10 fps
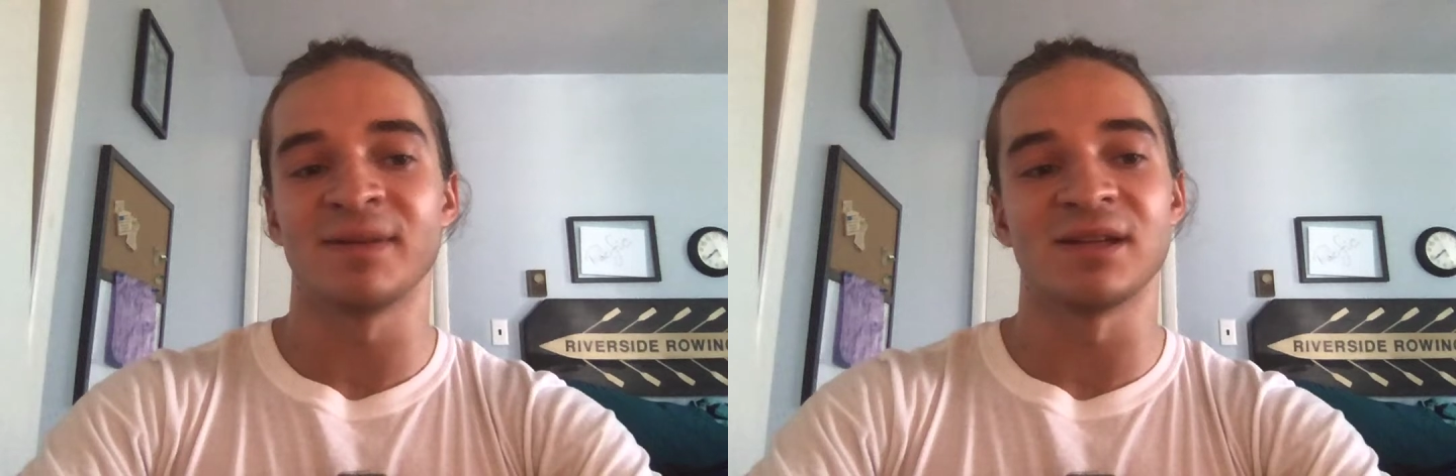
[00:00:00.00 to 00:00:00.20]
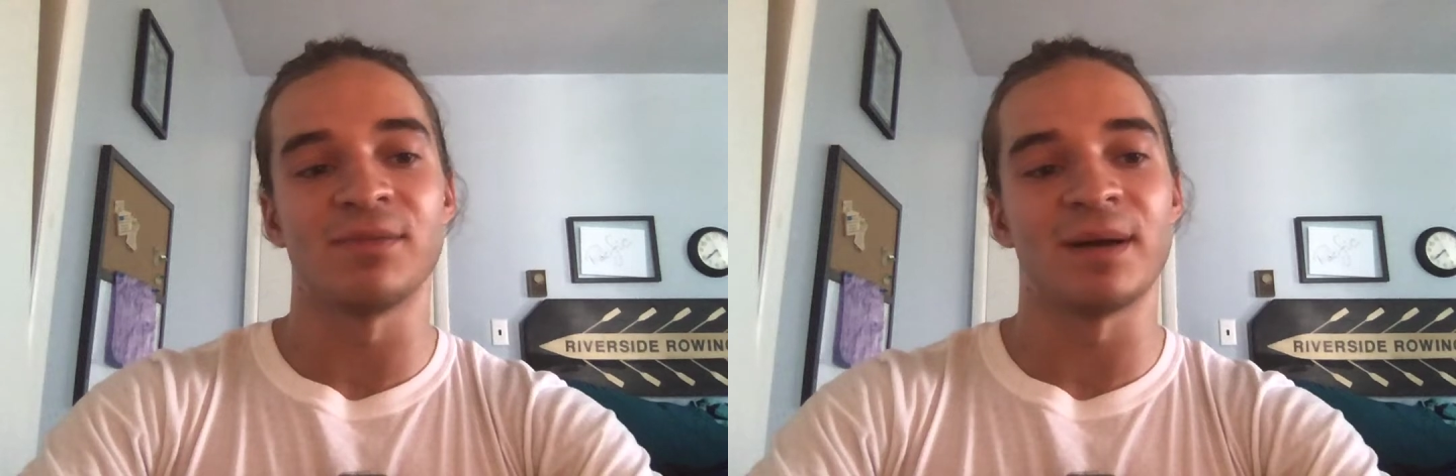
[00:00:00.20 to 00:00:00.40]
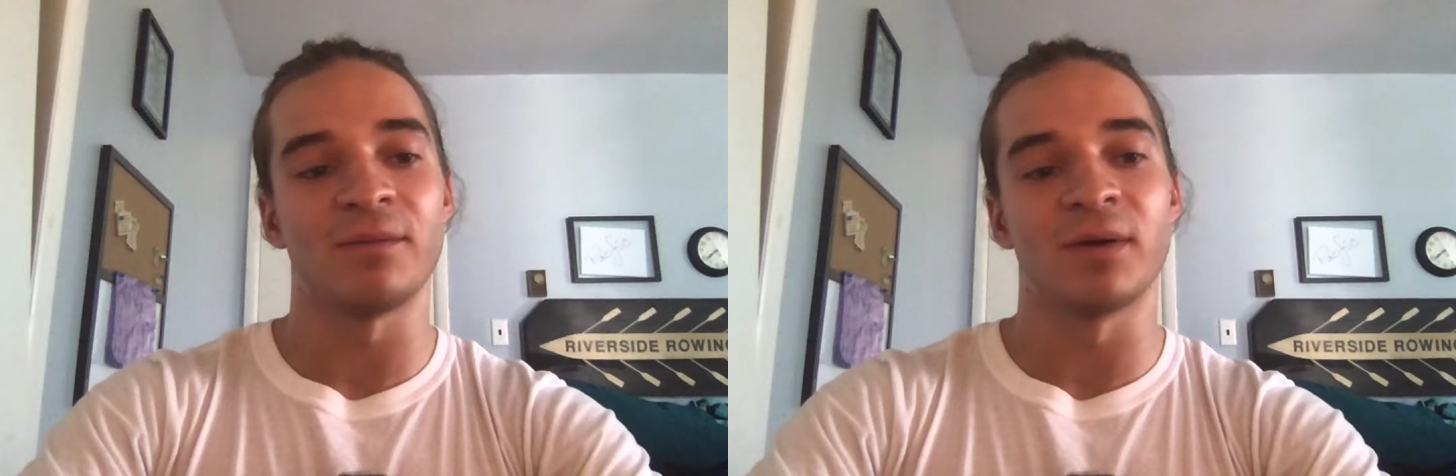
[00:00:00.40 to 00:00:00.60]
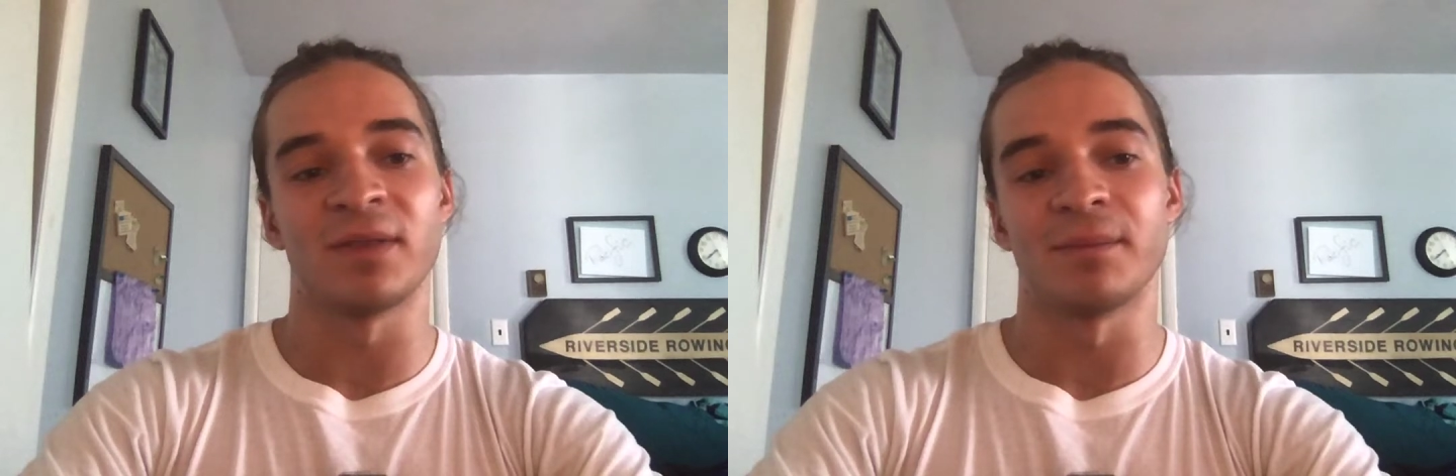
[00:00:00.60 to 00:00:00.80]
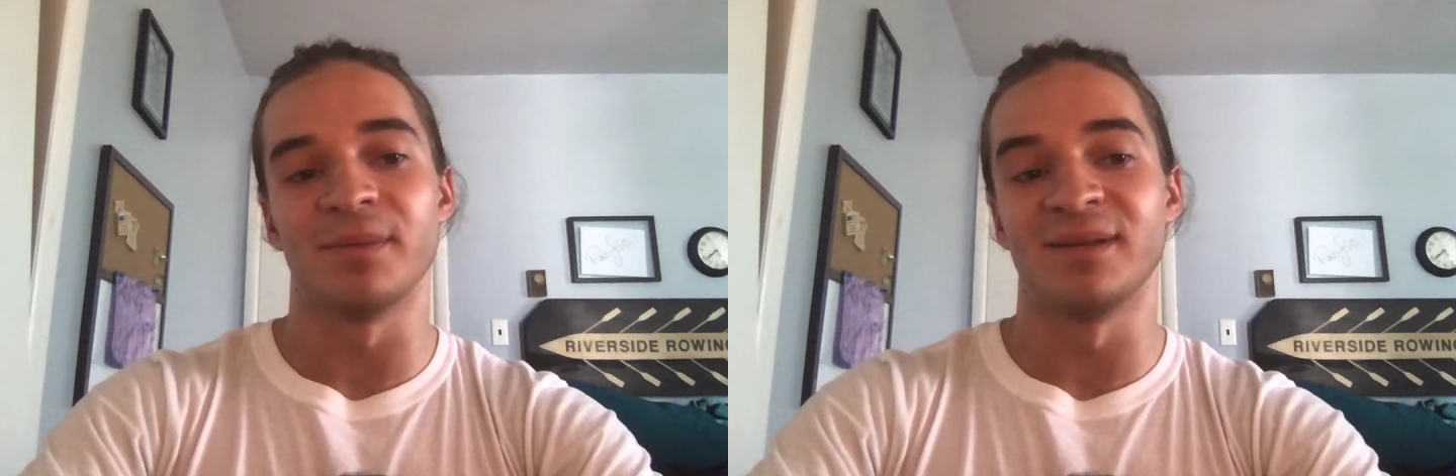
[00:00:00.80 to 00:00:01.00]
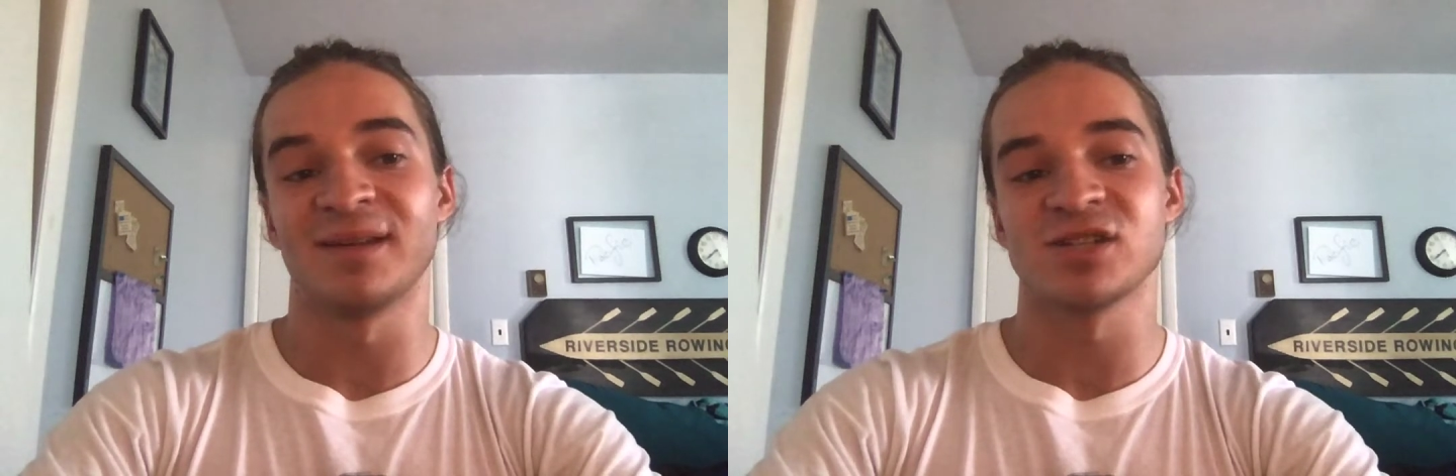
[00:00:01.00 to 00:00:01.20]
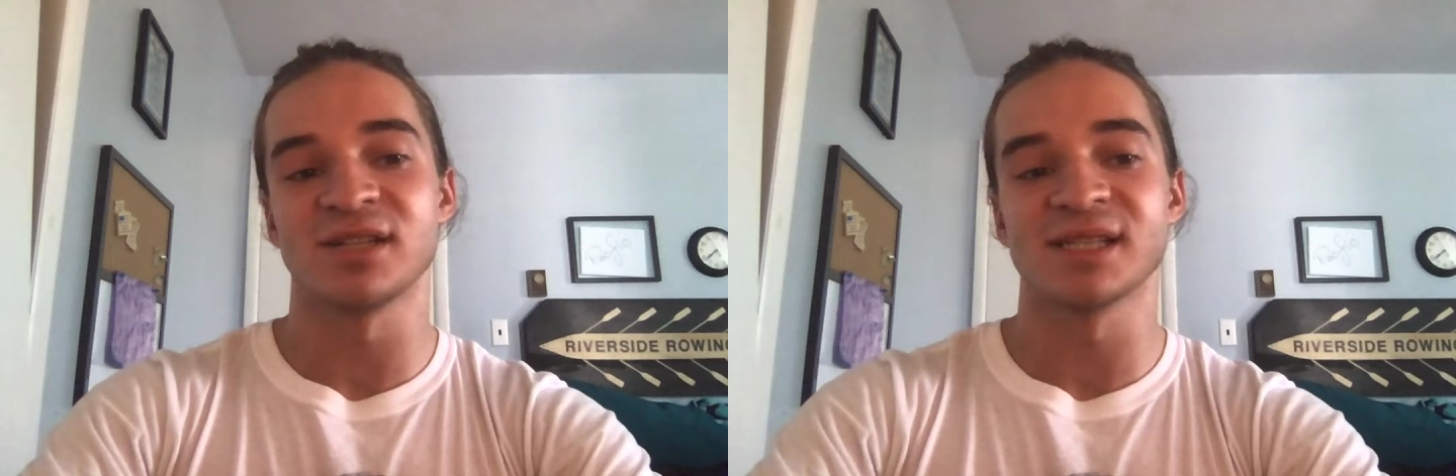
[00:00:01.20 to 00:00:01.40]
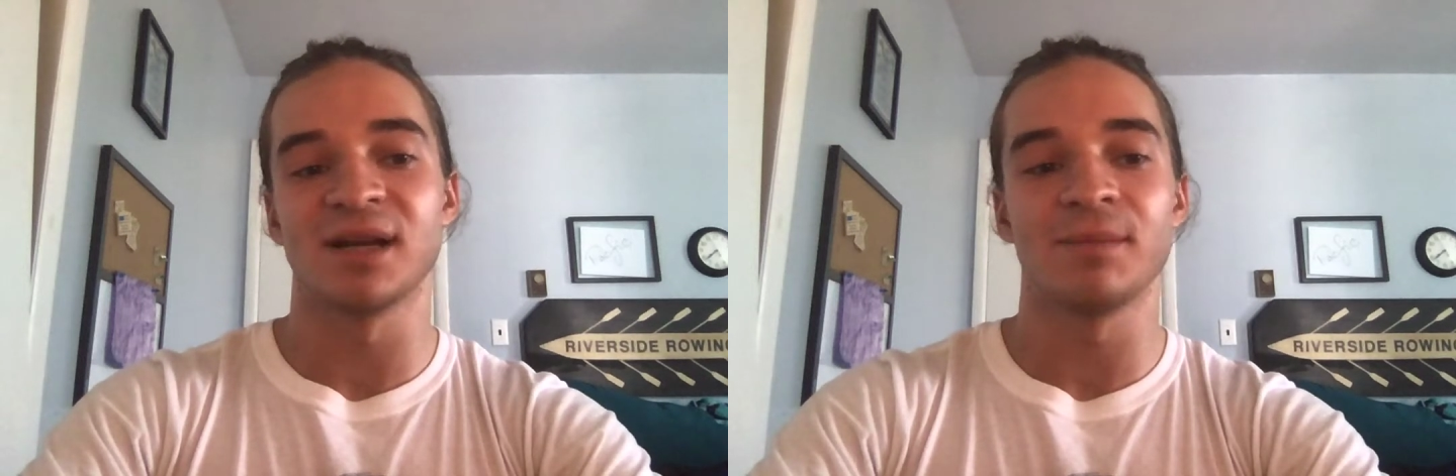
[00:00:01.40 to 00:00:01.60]
stuff about where their
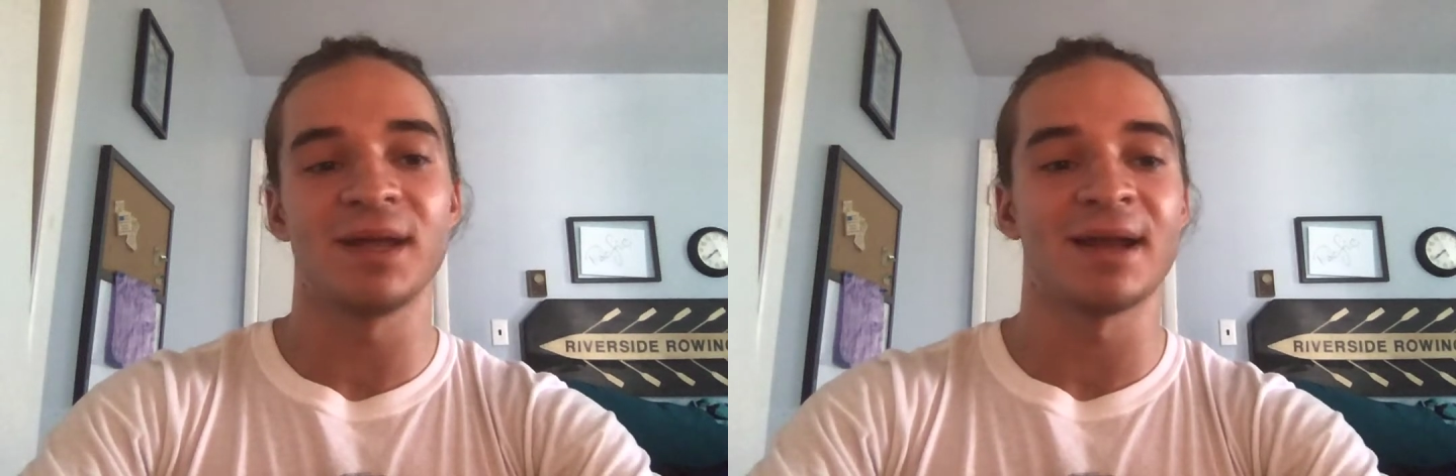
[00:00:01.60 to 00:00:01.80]
position's going to be,